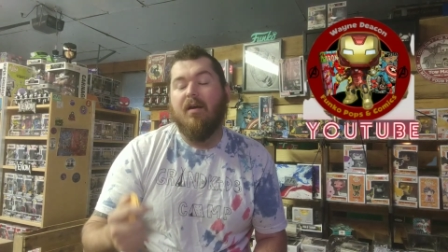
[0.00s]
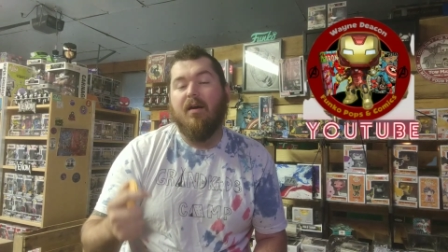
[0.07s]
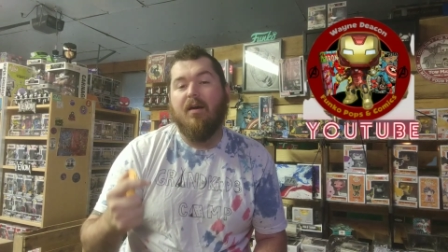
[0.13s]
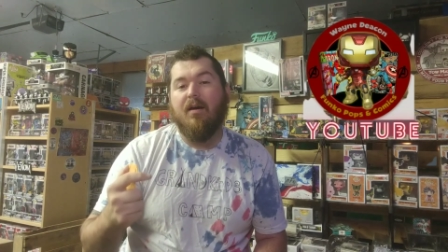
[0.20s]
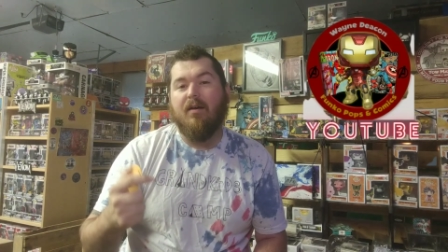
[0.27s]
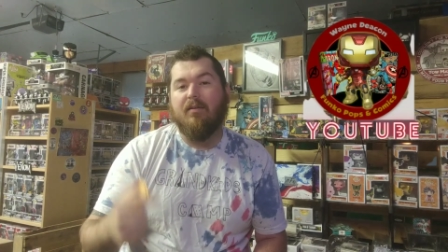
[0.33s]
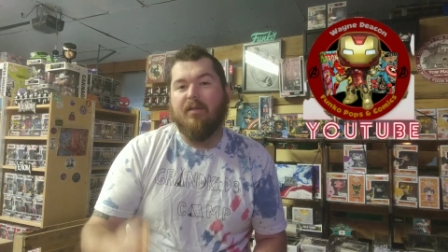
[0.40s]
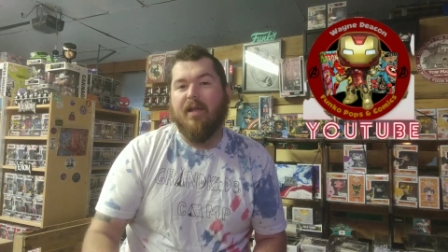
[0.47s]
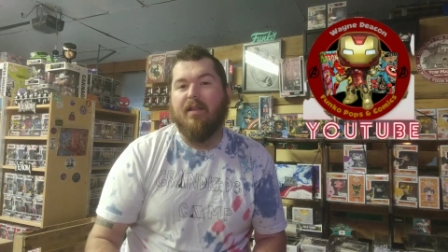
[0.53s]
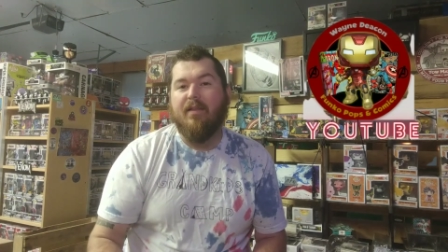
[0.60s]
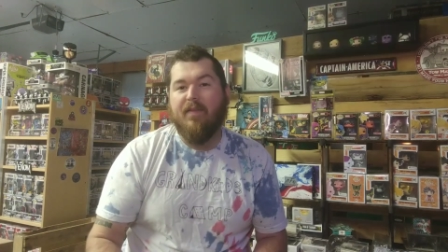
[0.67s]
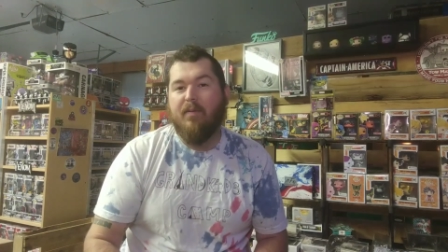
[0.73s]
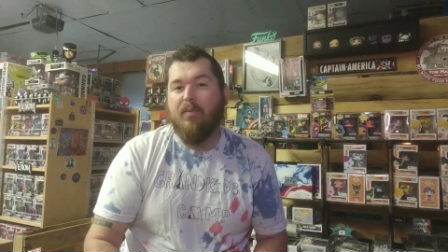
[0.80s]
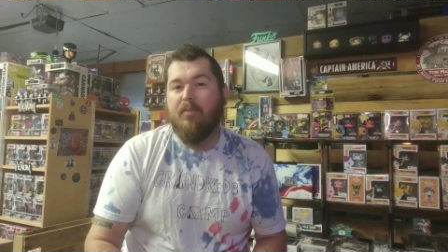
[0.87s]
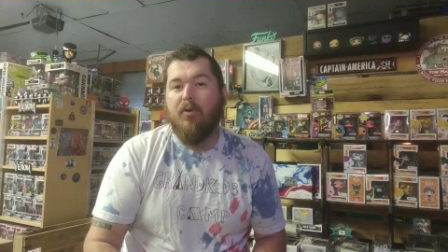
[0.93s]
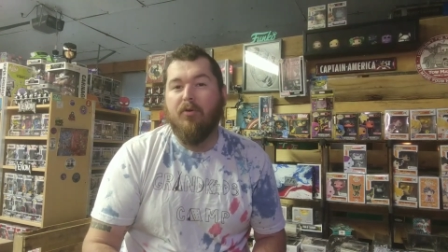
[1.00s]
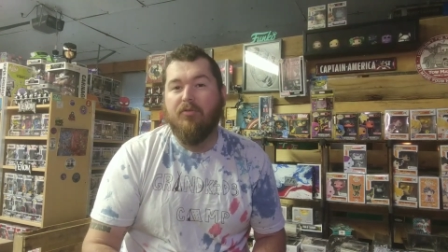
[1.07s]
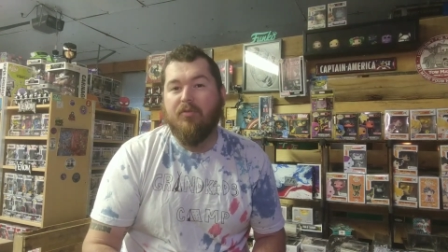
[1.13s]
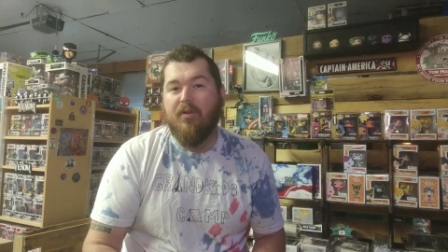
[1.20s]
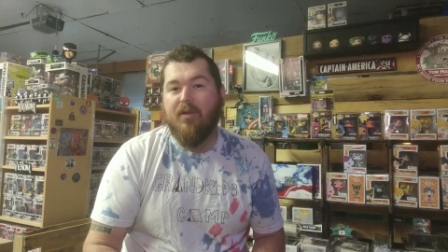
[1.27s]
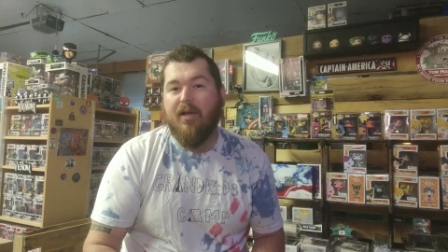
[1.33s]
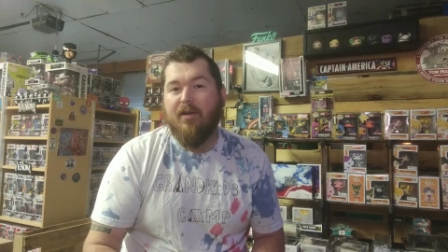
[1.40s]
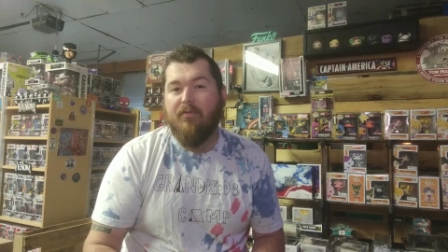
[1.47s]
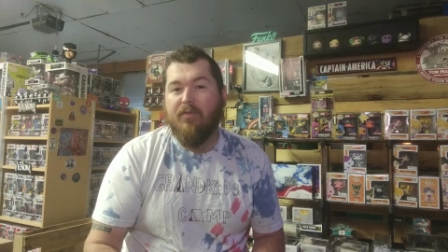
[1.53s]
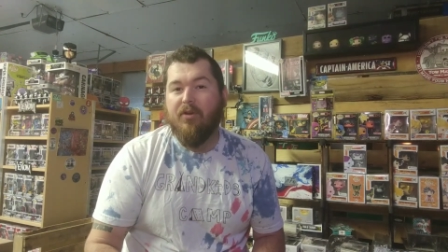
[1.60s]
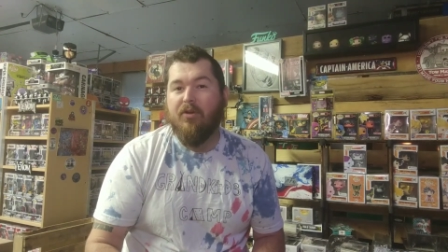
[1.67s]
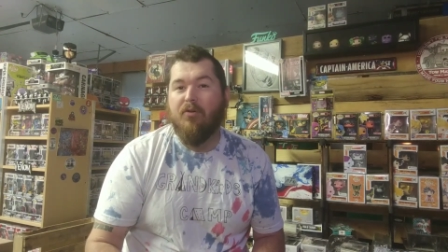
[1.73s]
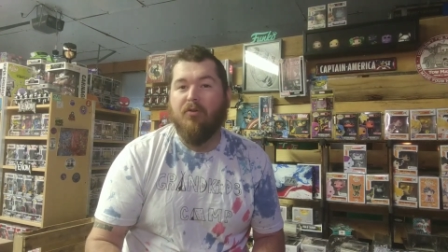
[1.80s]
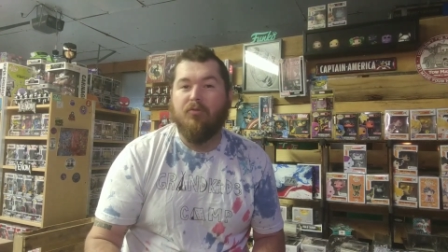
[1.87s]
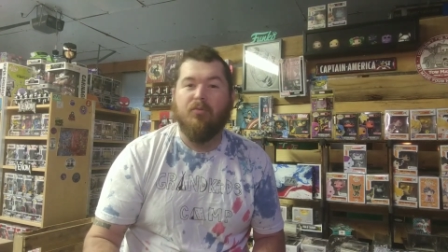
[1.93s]
Uh, lately, they've been posting a lot of
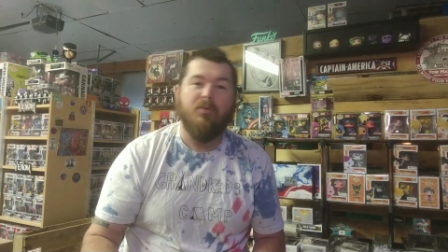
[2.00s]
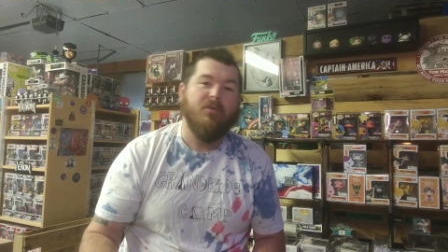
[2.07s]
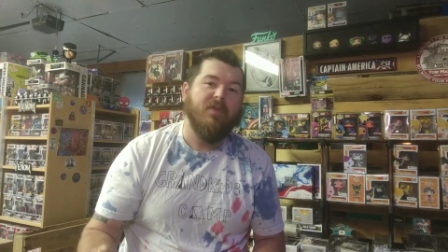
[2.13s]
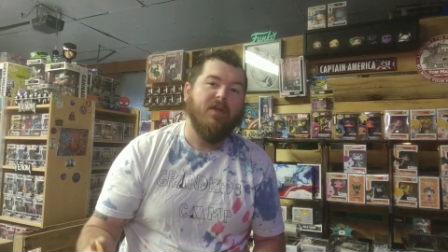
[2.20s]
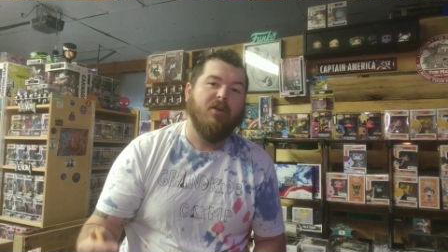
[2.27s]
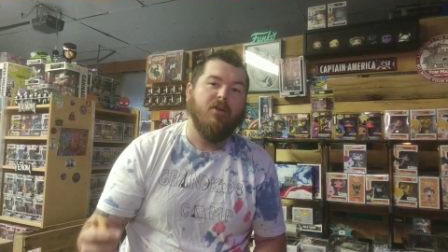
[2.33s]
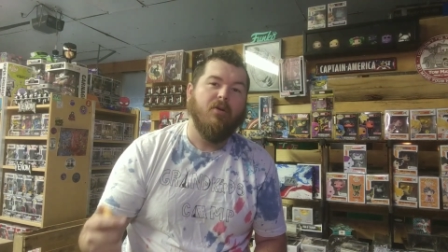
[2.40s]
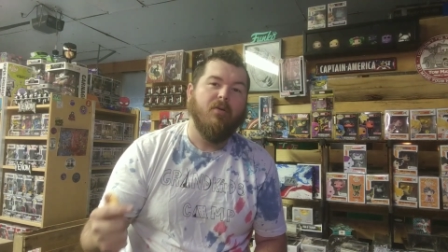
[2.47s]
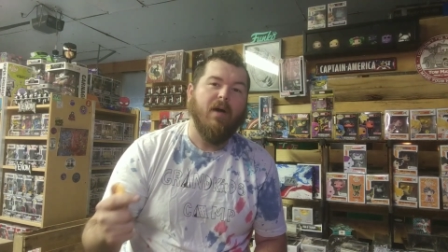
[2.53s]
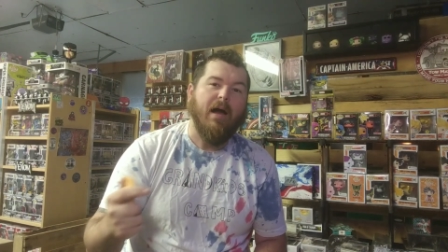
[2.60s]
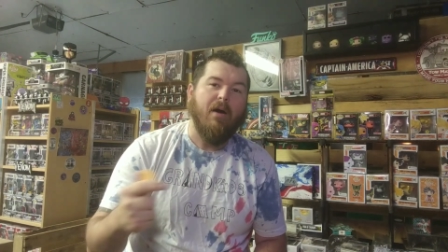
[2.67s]
videos where they go